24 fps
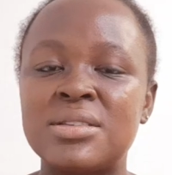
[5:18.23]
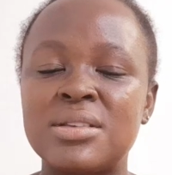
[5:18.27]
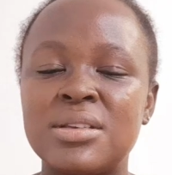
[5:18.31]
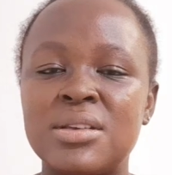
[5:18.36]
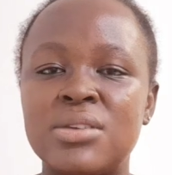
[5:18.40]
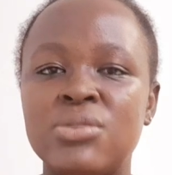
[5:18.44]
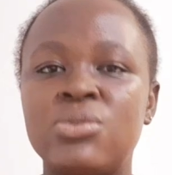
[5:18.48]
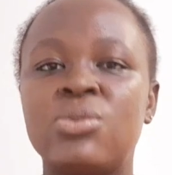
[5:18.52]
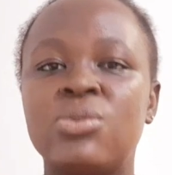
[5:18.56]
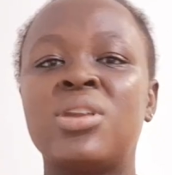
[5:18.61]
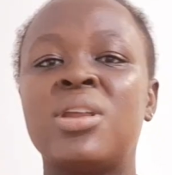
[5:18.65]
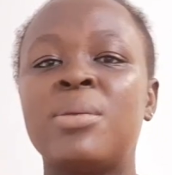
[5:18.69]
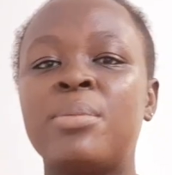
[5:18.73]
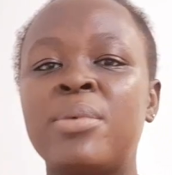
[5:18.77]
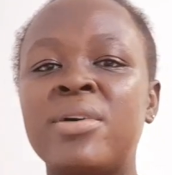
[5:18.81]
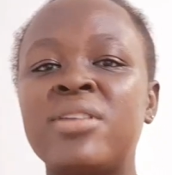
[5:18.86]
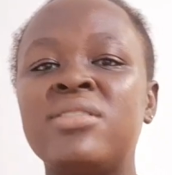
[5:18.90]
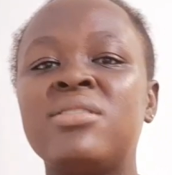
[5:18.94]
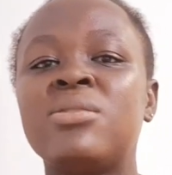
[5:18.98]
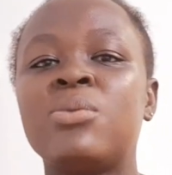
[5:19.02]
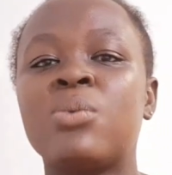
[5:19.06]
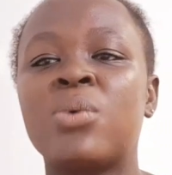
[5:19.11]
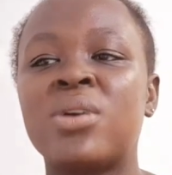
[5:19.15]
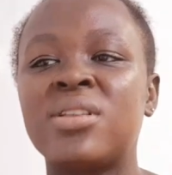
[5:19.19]
So the
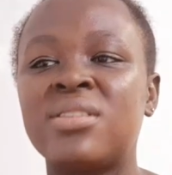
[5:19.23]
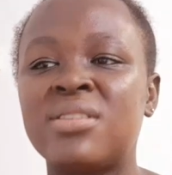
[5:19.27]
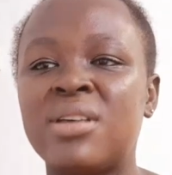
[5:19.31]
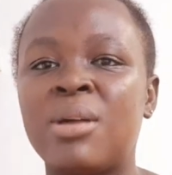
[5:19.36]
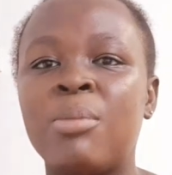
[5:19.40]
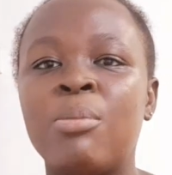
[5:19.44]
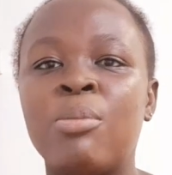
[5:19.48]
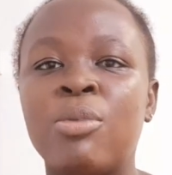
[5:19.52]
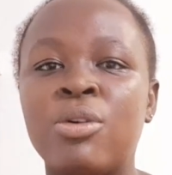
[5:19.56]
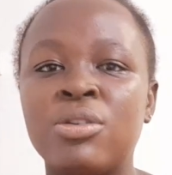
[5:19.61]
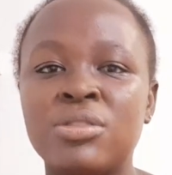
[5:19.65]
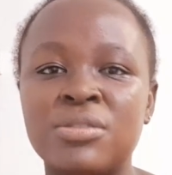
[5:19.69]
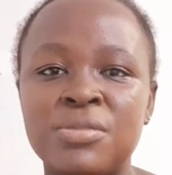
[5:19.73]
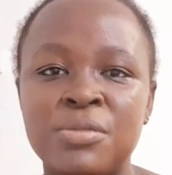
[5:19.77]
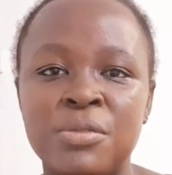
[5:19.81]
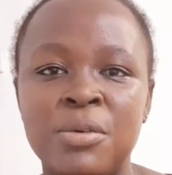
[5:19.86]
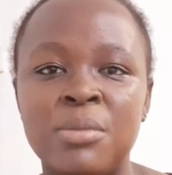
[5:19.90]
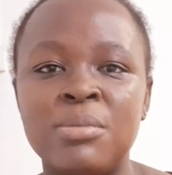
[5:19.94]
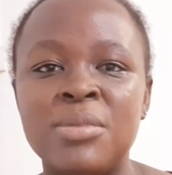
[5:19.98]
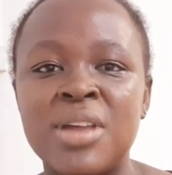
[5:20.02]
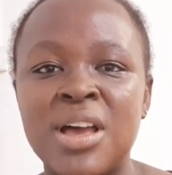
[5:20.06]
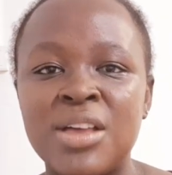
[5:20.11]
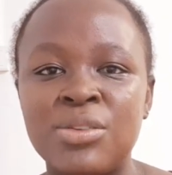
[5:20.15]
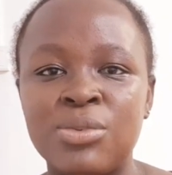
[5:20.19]
person went and bought from
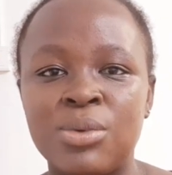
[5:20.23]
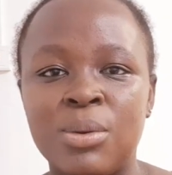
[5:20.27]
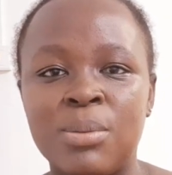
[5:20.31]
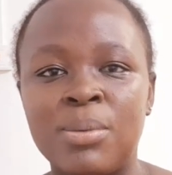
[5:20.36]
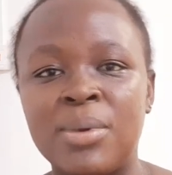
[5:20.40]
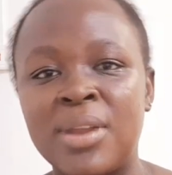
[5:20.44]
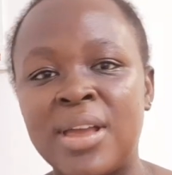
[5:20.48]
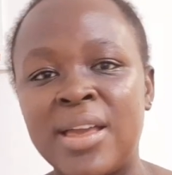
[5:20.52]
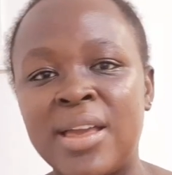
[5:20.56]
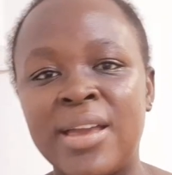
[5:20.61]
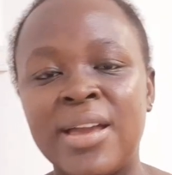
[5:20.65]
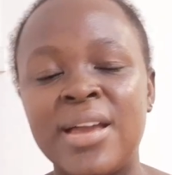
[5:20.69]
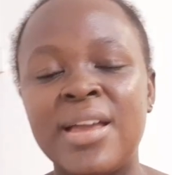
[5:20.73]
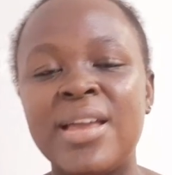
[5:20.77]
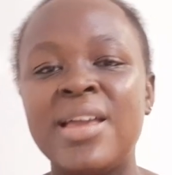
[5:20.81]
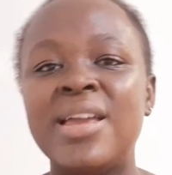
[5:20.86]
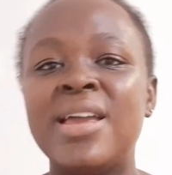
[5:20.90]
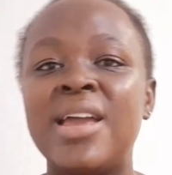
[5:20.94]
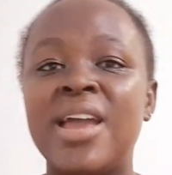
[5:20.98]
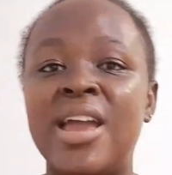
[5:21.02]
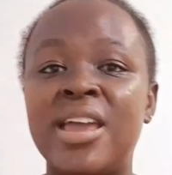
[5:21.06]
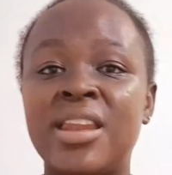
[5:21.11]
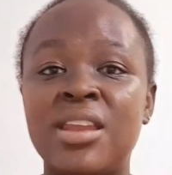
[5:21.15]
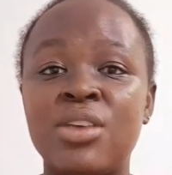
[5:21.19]
that supplier,
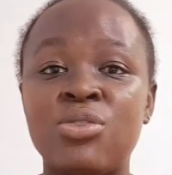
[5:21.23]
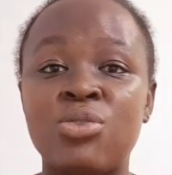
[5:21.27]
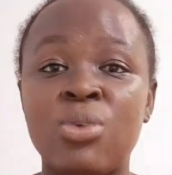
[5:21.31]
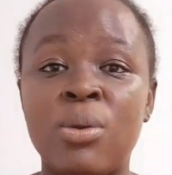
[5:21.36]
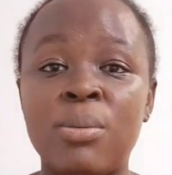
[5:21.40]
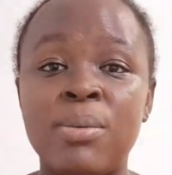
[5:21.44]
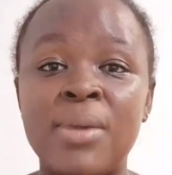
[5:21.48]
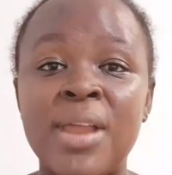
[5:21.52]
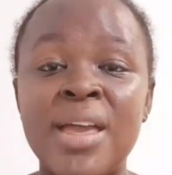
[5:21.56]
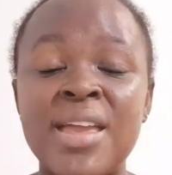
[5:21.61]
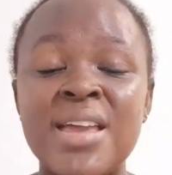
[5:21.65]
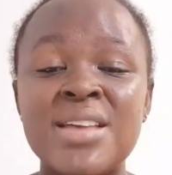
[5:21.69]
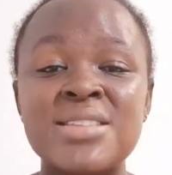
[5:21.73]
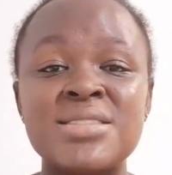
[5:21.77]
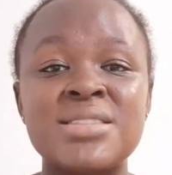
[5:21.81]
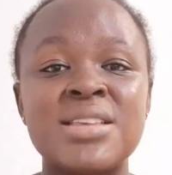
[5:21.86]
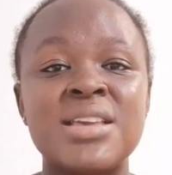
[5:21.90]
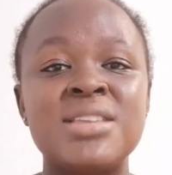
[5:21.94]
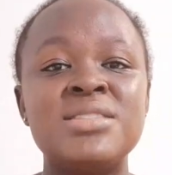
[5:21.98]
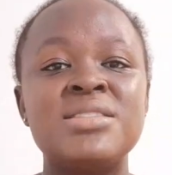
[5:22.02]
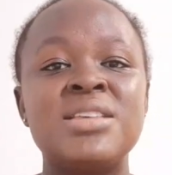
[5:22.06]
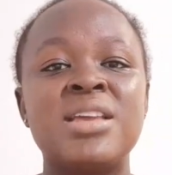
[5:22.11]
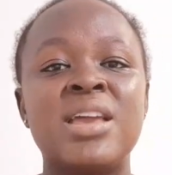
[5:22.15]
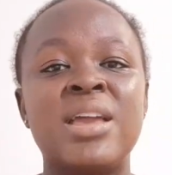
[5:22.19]
and the supplier
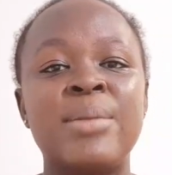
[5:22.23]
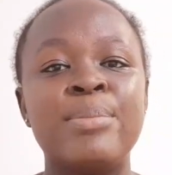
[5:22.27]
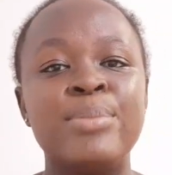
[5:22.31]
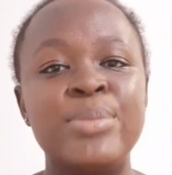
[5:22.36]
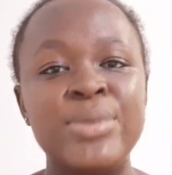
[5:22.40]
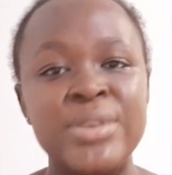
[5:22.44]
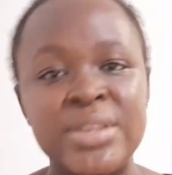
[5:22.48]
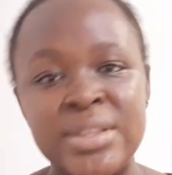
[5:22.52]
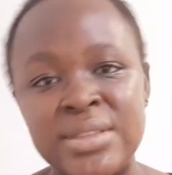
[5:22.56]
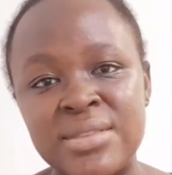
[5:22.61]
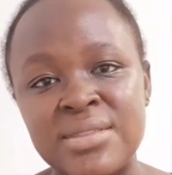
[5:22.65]
sent her a bid.